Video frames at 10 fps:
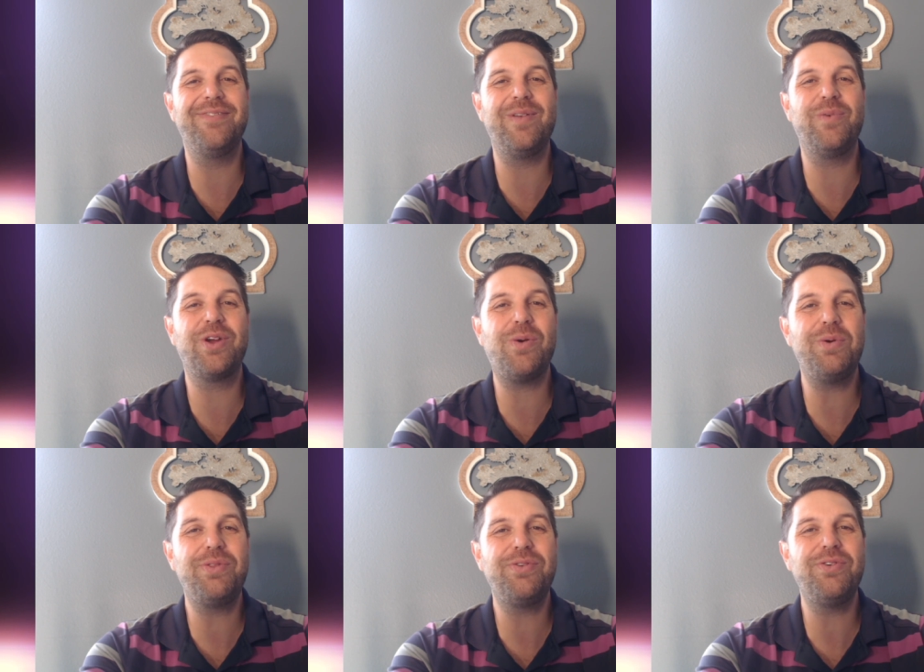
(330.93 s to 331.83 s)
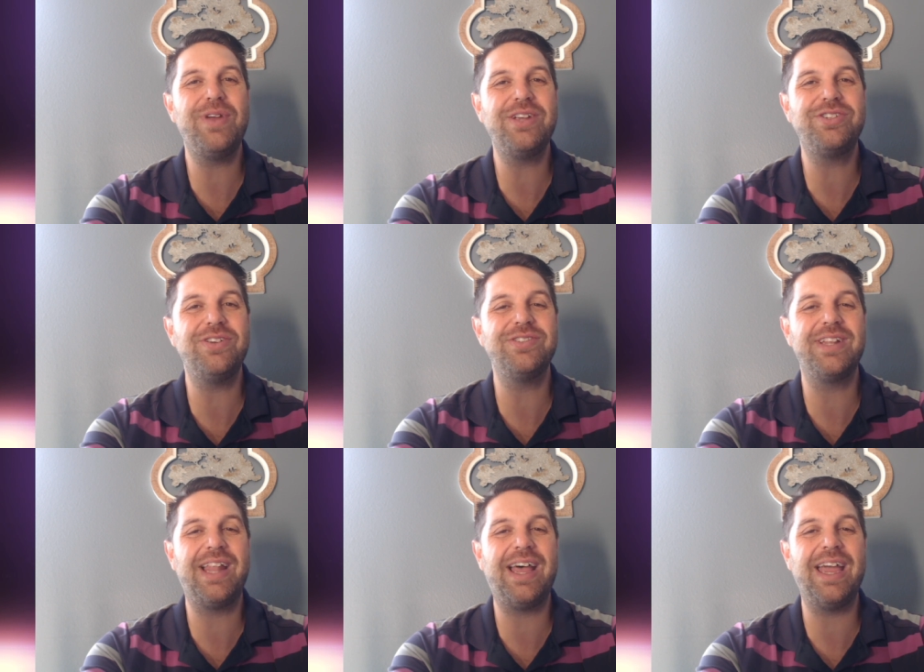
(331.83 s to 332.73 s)
When we're going through issues
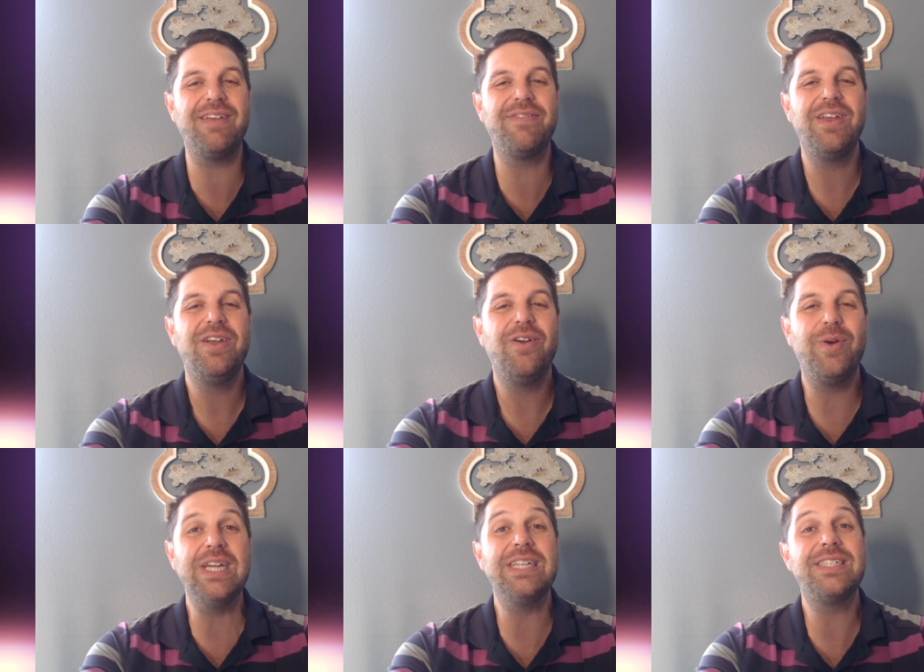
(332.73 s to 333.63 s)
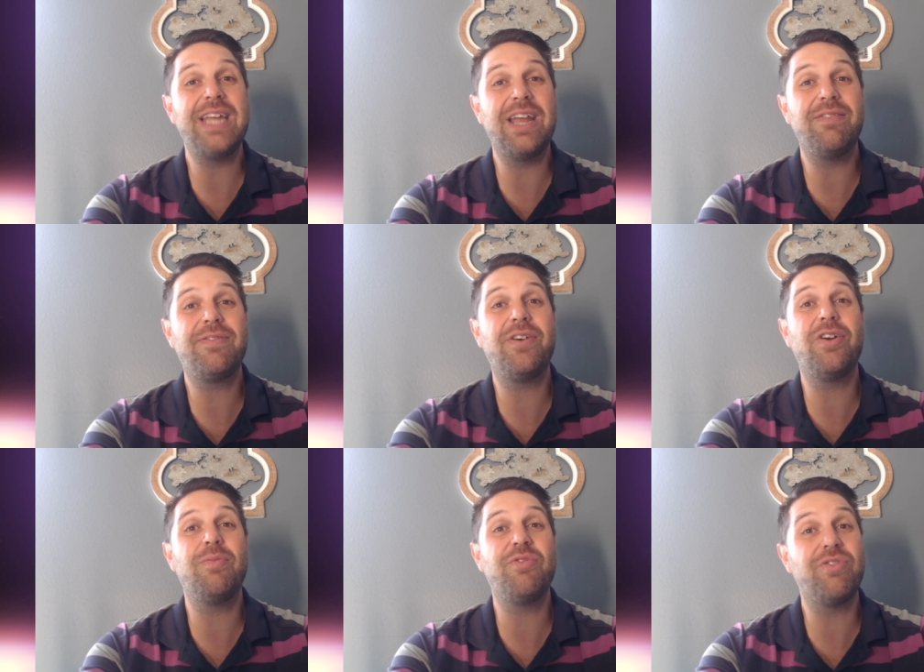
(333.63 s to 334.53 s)
in life, we need to stand
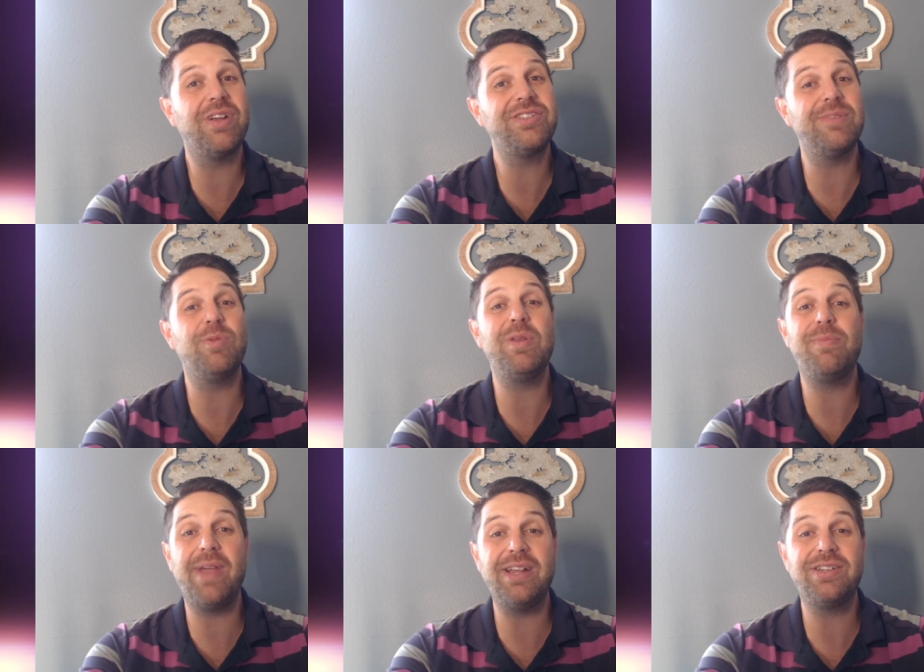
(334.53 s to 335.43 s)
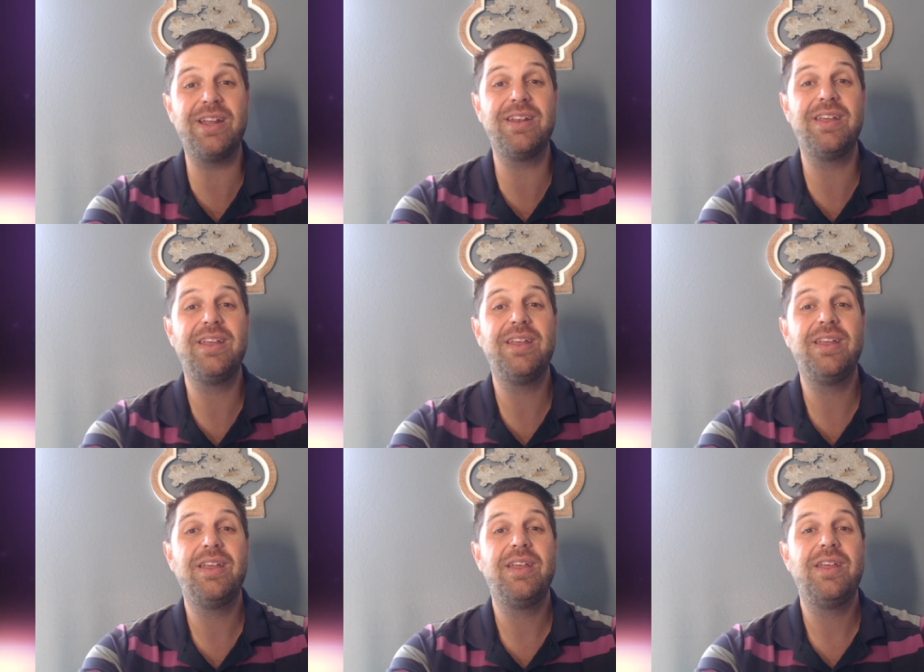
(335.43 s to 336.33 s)
firm, trust Him, and be patient.
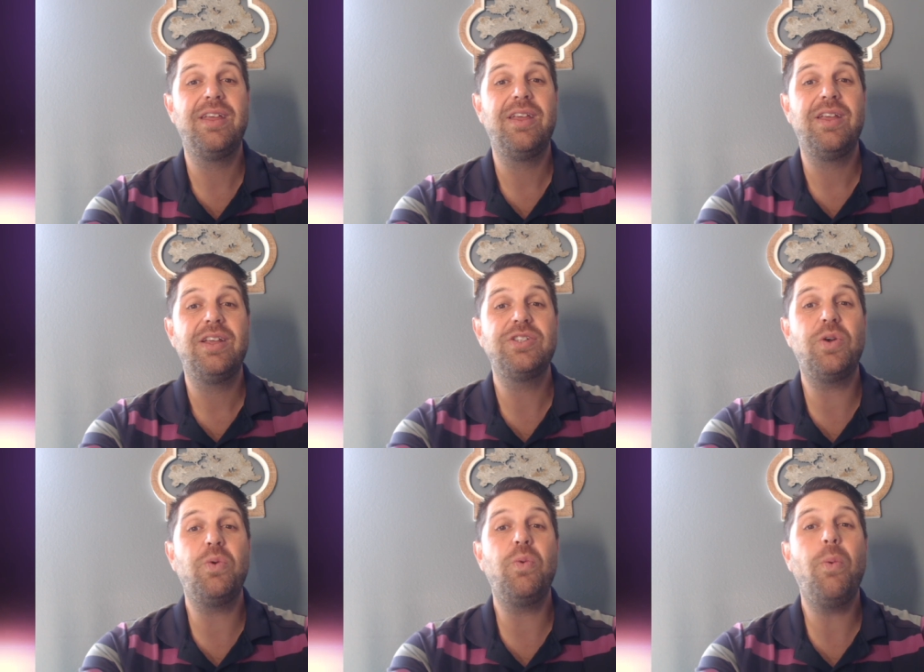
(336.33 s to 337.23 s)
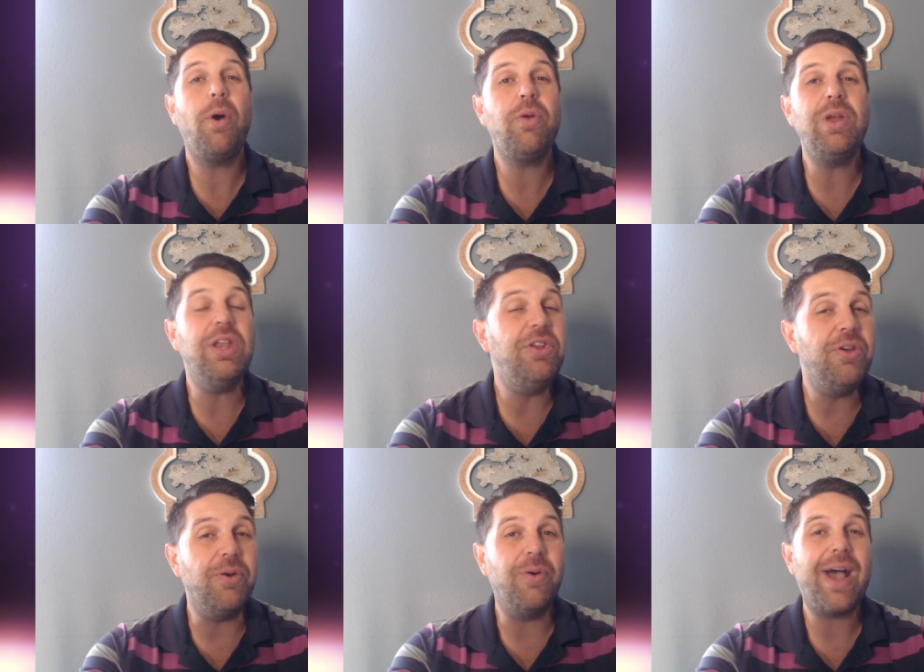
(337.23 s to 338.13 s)
So what do we do?